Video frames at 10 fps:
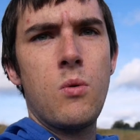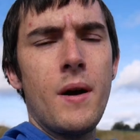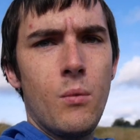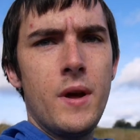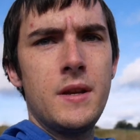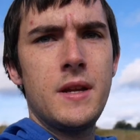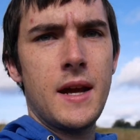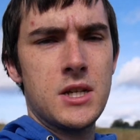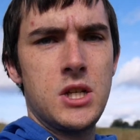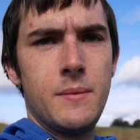quite
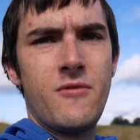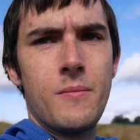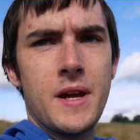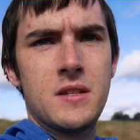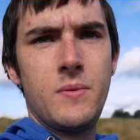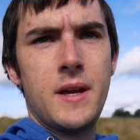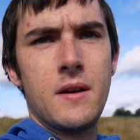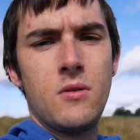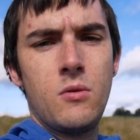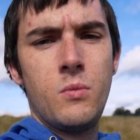windy actually from next
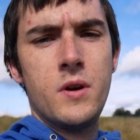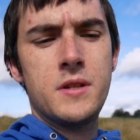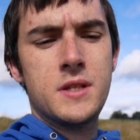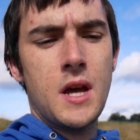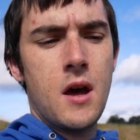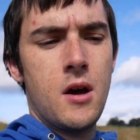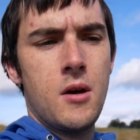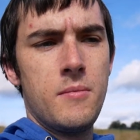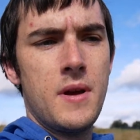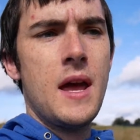weekend onwards,
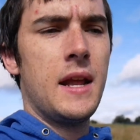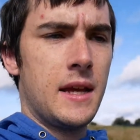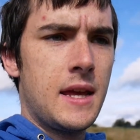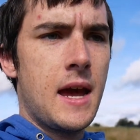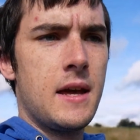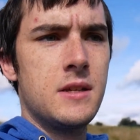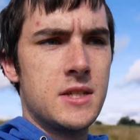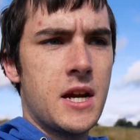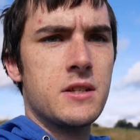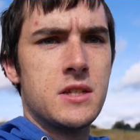and again
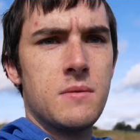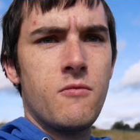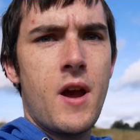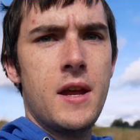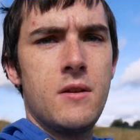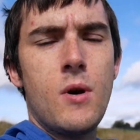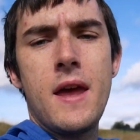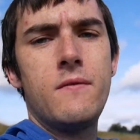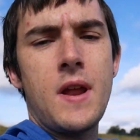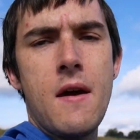chance of some rain or
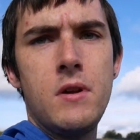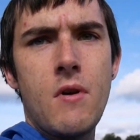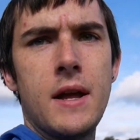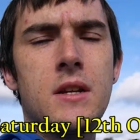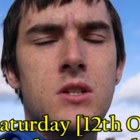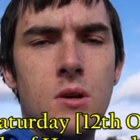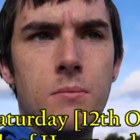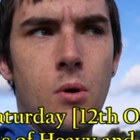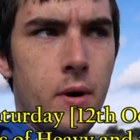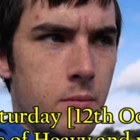even heavy rain at
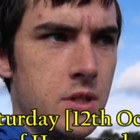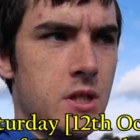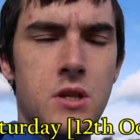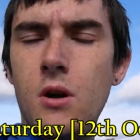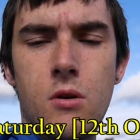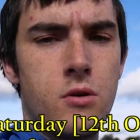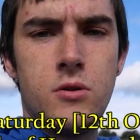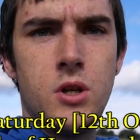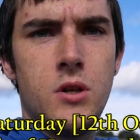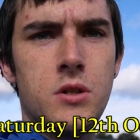some point, which is not
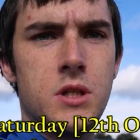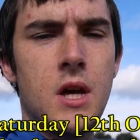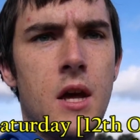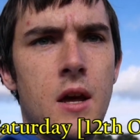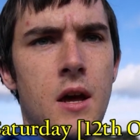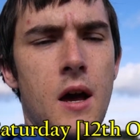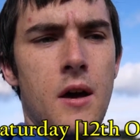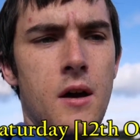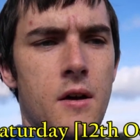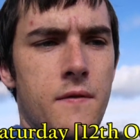good news
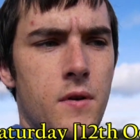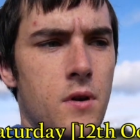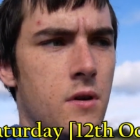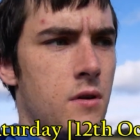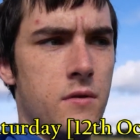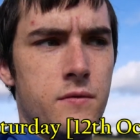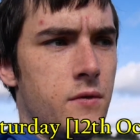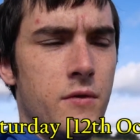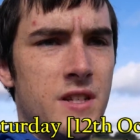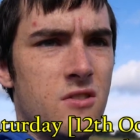for
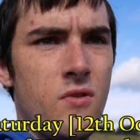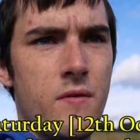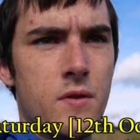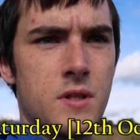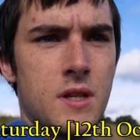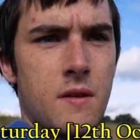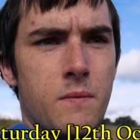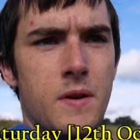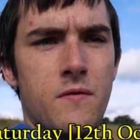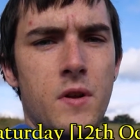the recent rivers that
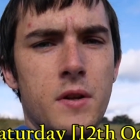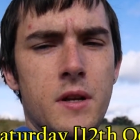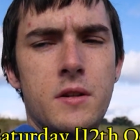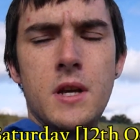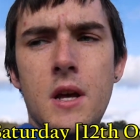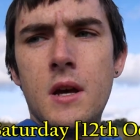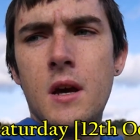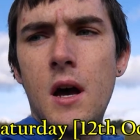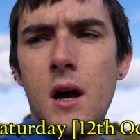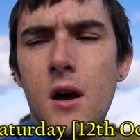have been
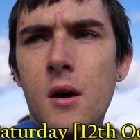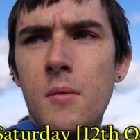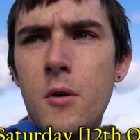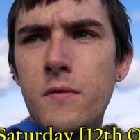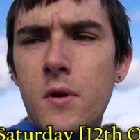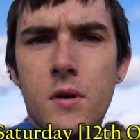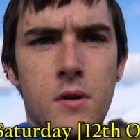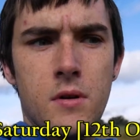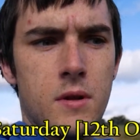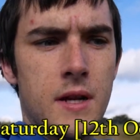flooded
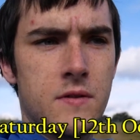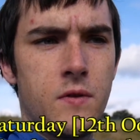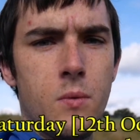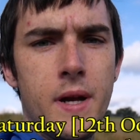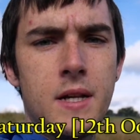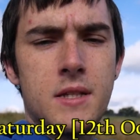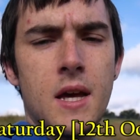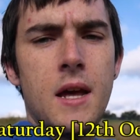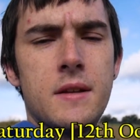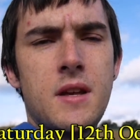over the last few weeks.
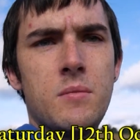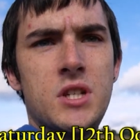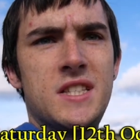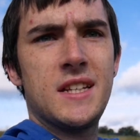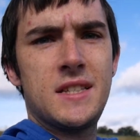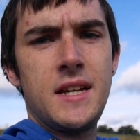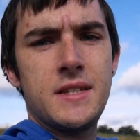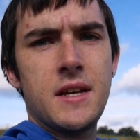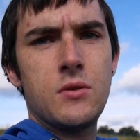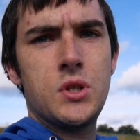Temperature
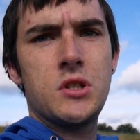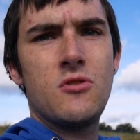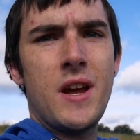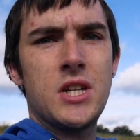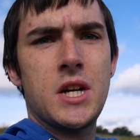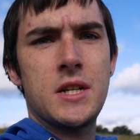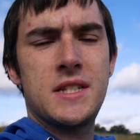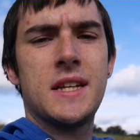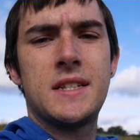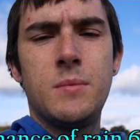16 Celsius, the rain
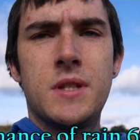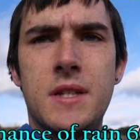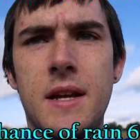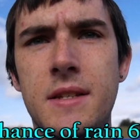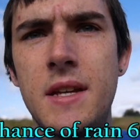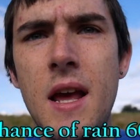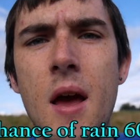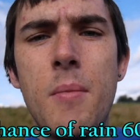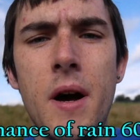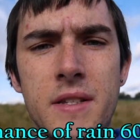chance
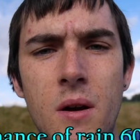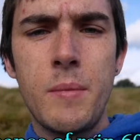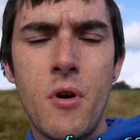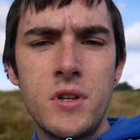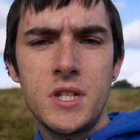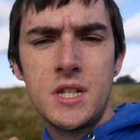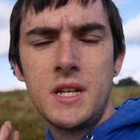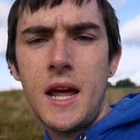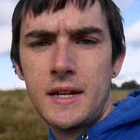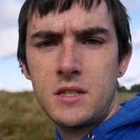60%. By the time we approach
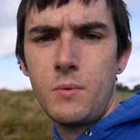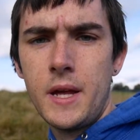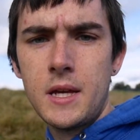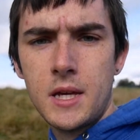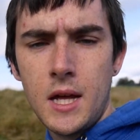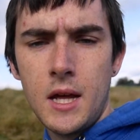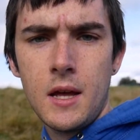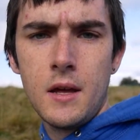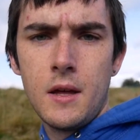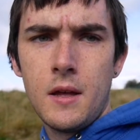into next week,
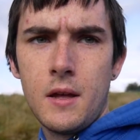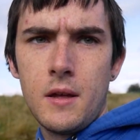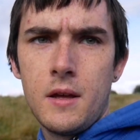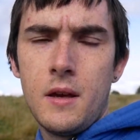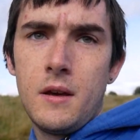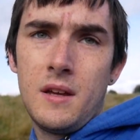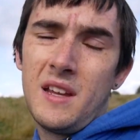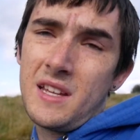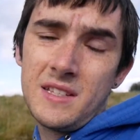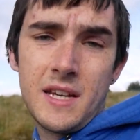
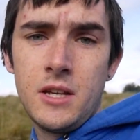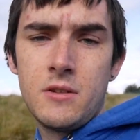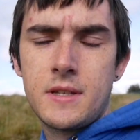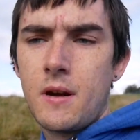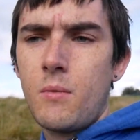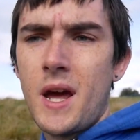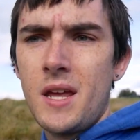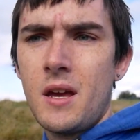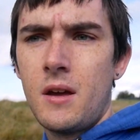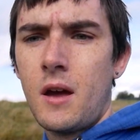it continues that
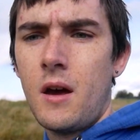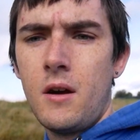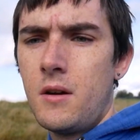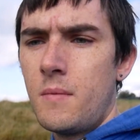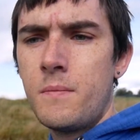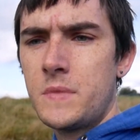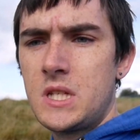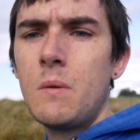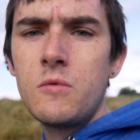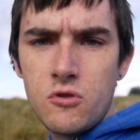way.
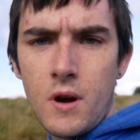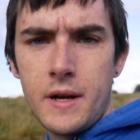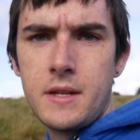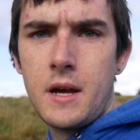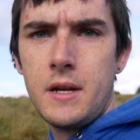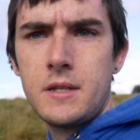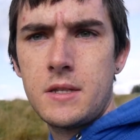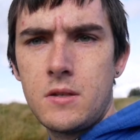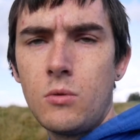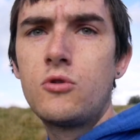Some dry
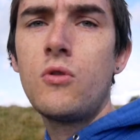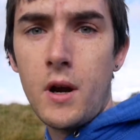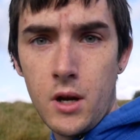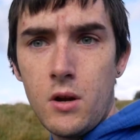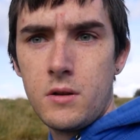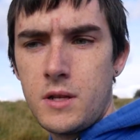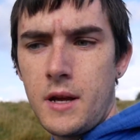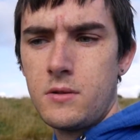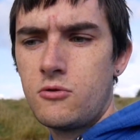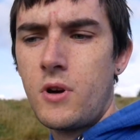days, or drier
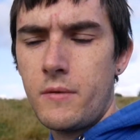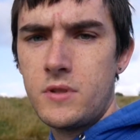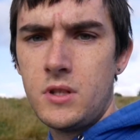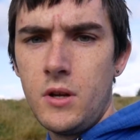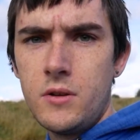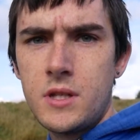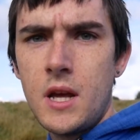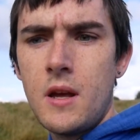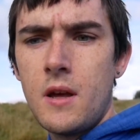days, or dry interludes.